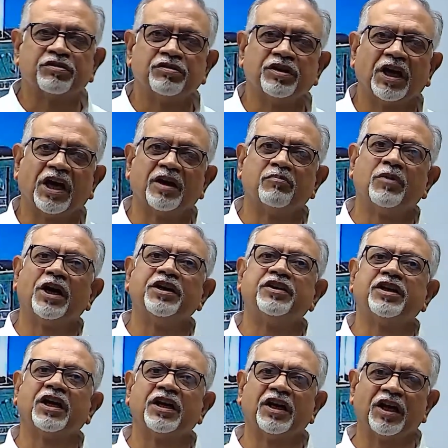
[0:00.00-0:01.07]

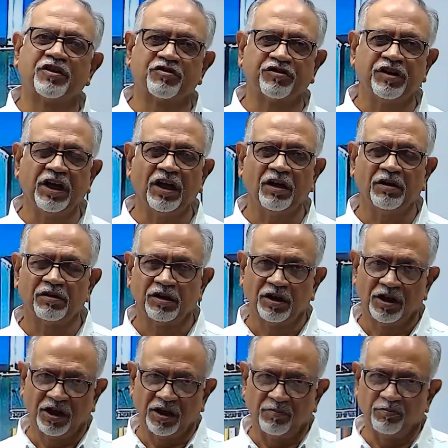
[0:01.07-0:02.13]
N/10 HCl, a
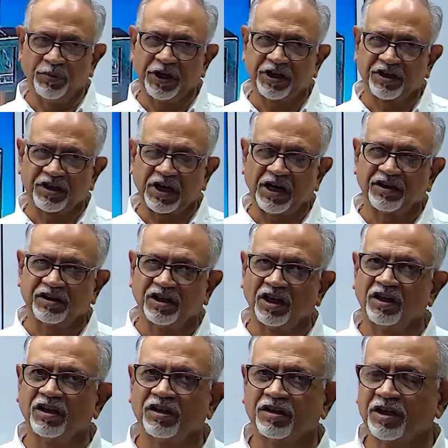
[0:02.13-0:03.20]
brick red
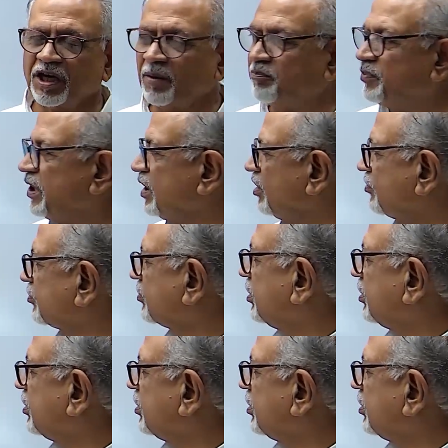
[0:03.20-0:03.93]
color appears,